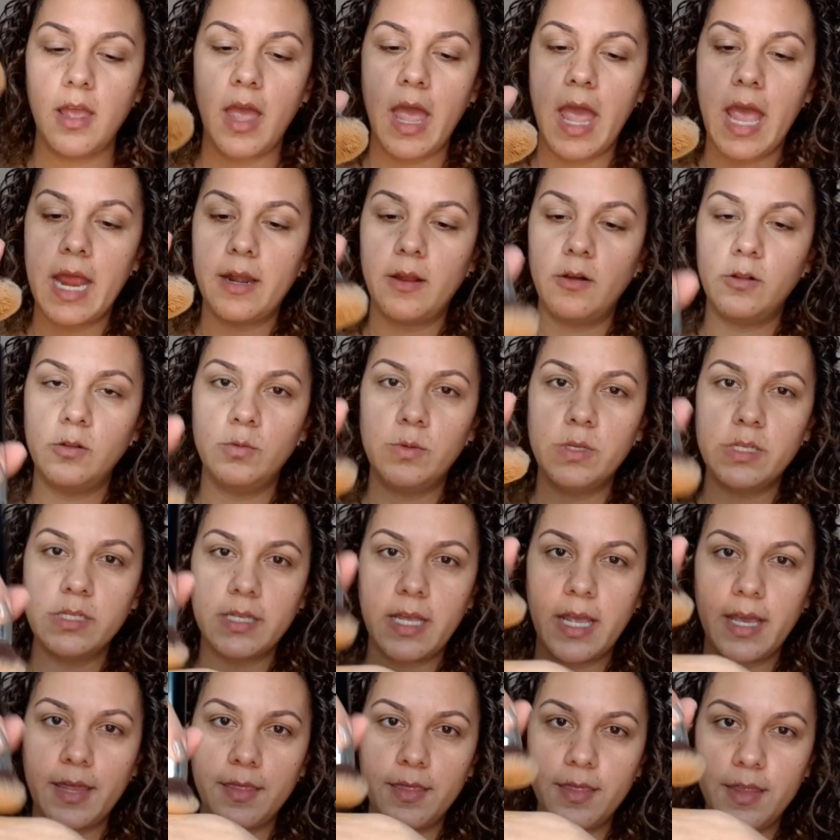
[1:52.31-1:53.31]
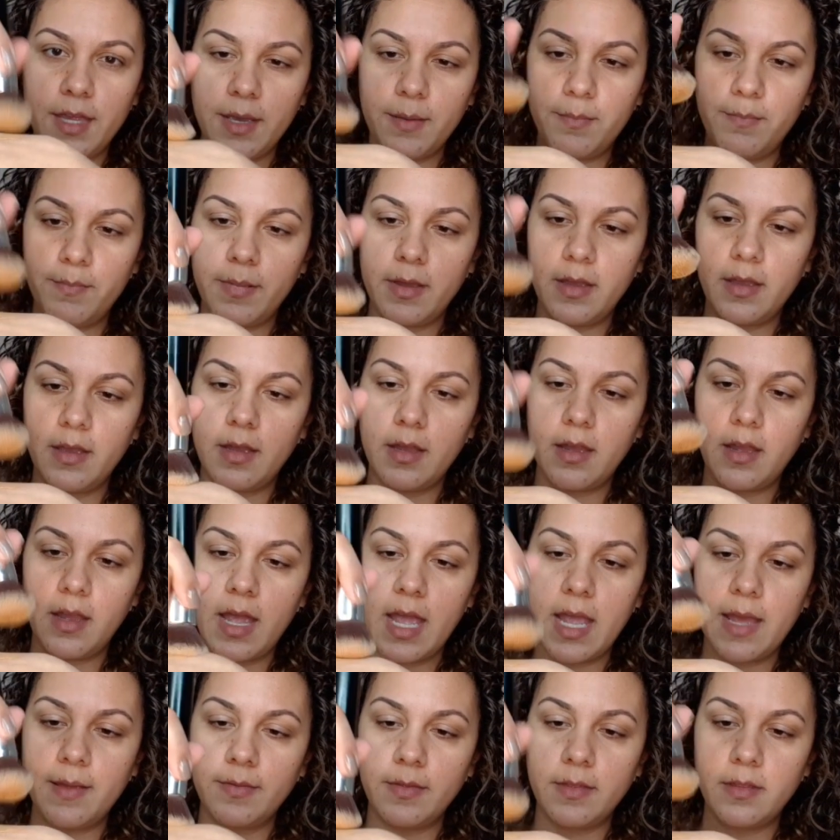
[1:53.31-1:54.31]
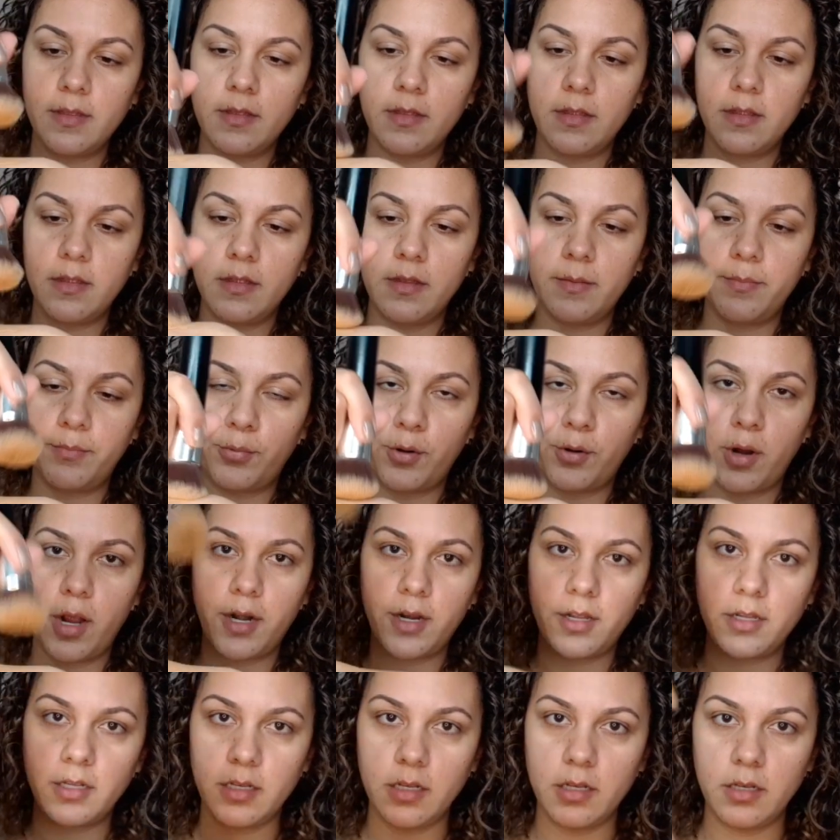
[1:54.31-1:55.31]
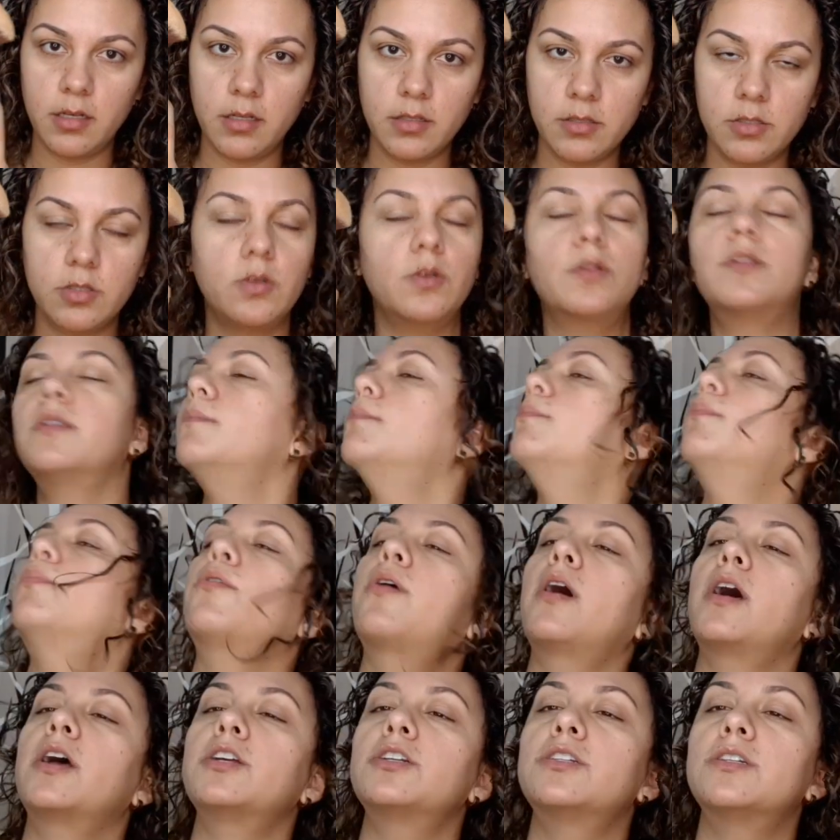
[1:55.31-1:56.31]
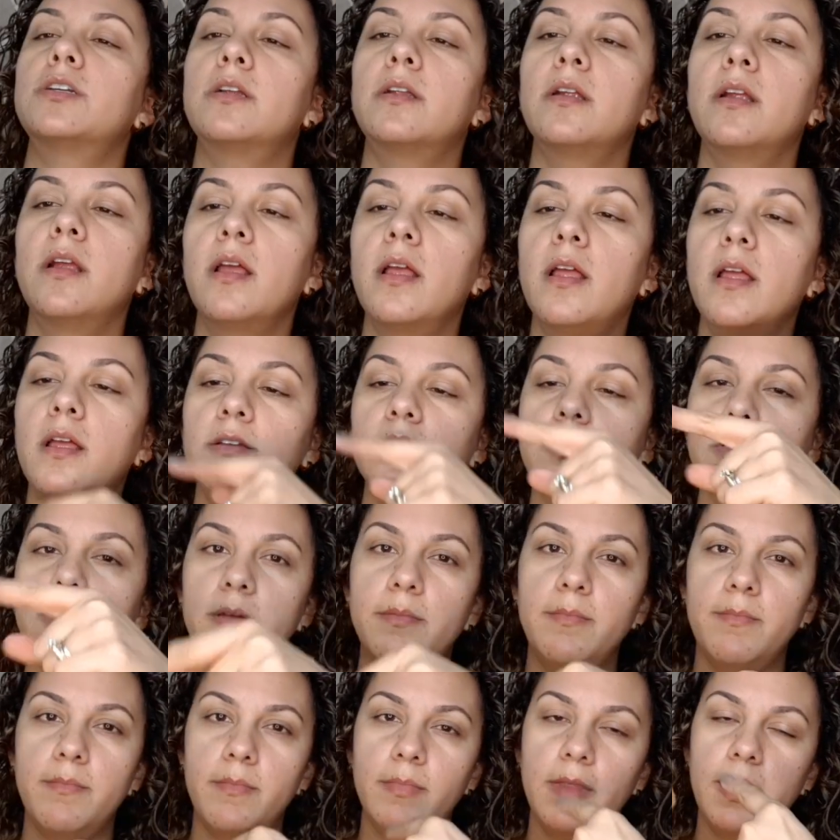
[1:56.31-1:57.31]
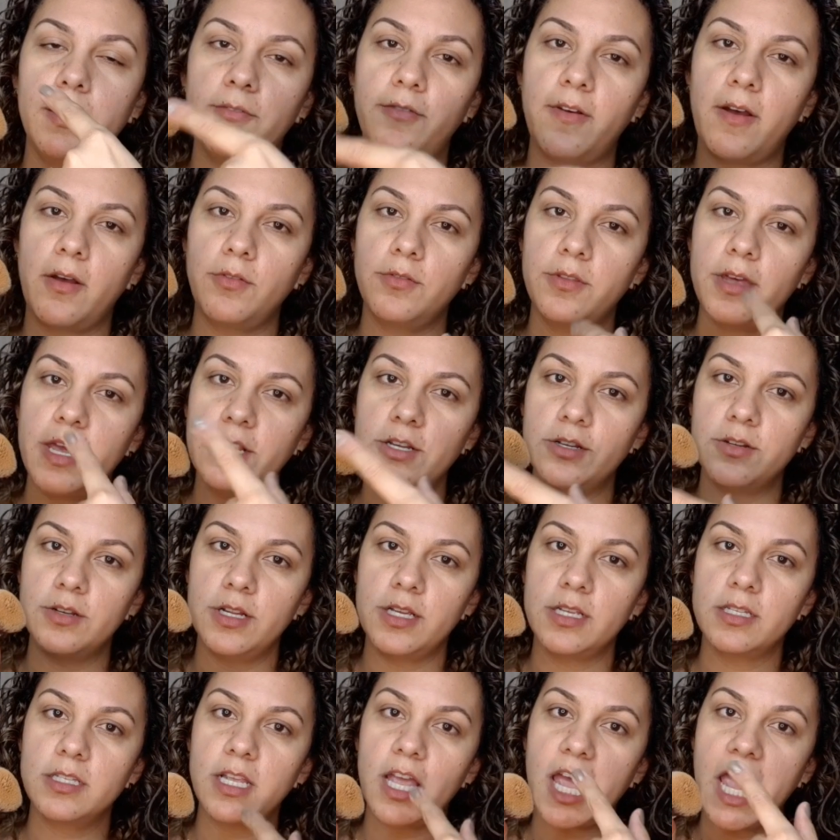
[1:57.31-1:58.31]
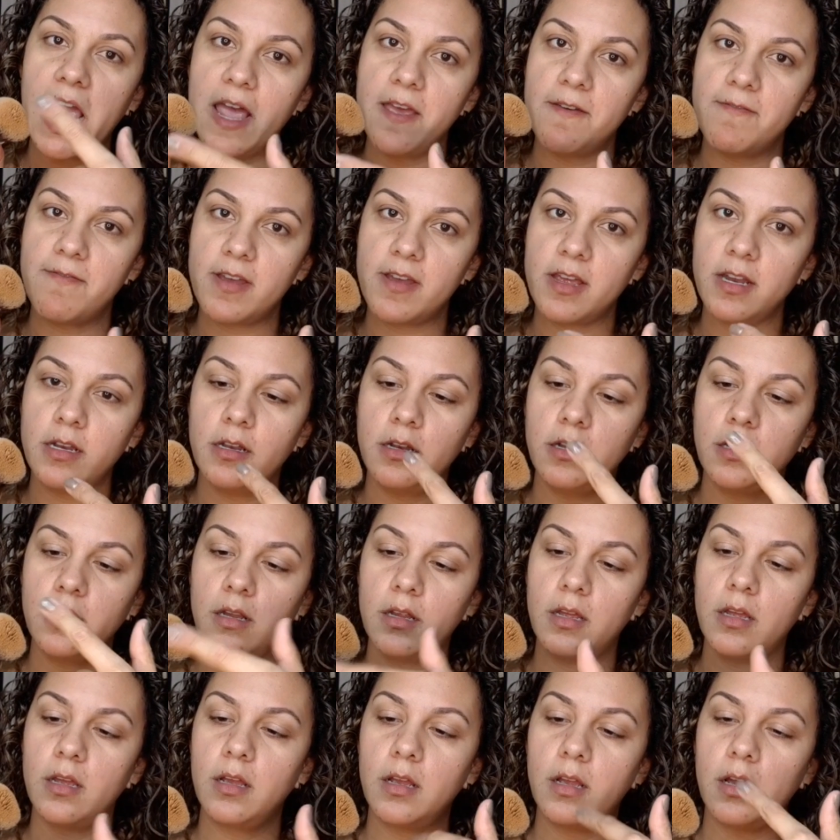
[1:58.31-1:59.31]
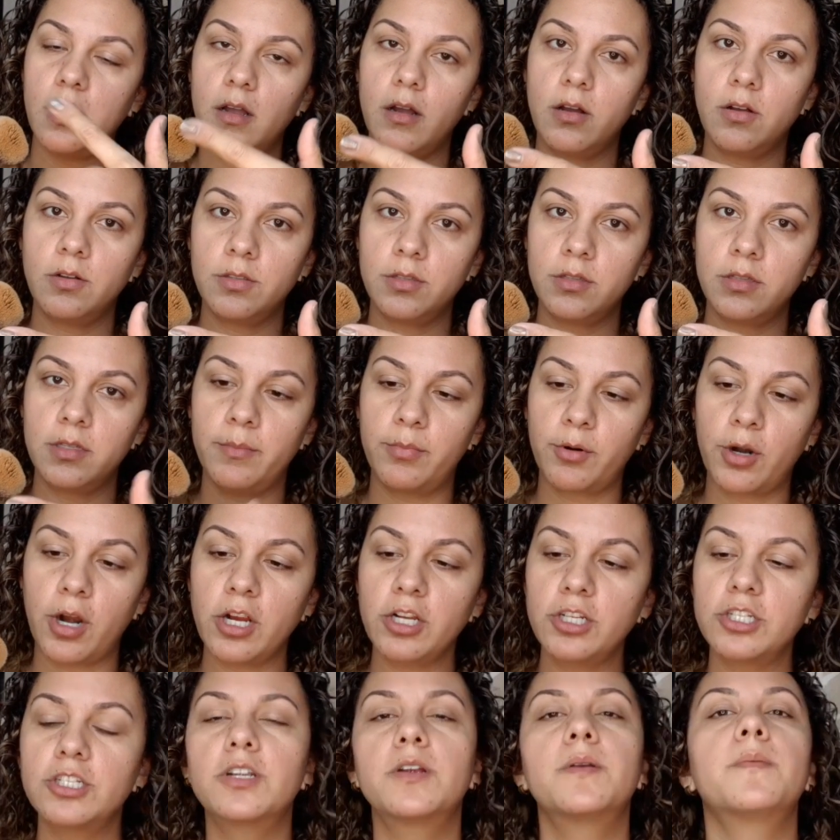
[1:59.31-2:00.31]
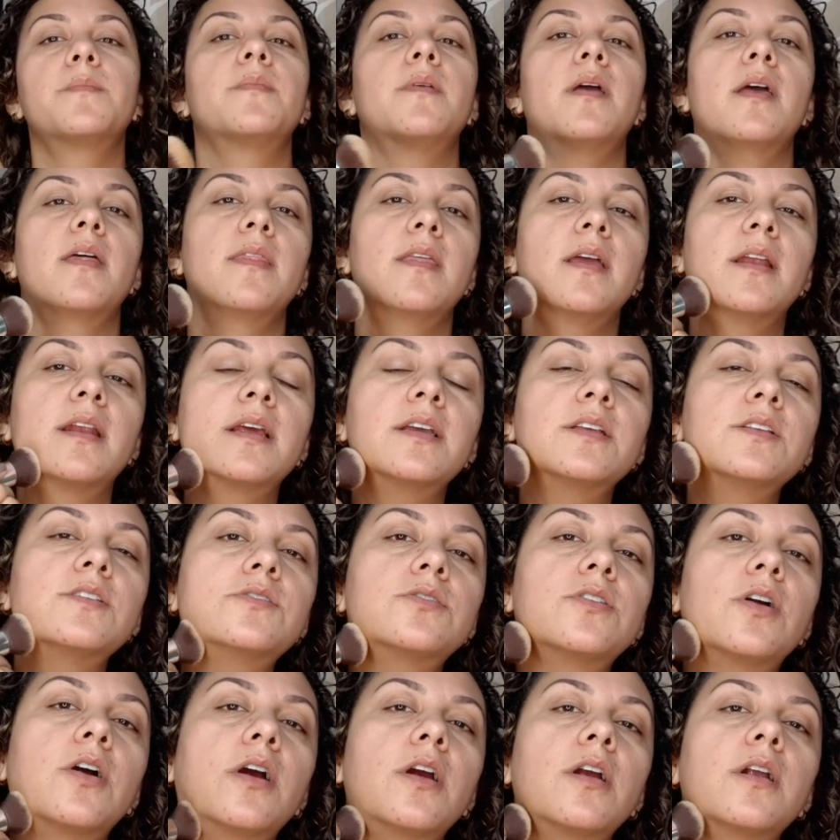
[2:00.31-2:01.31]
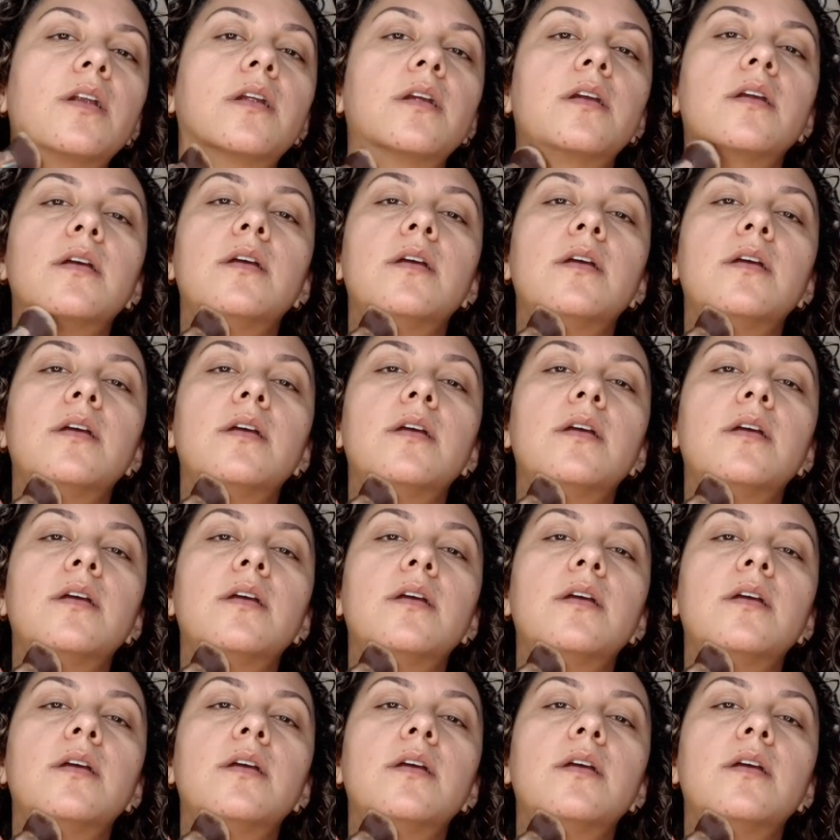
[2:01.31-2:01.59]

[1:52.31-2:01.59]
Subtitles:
and always I dip in the product so the foundation is even on the brush, and then I start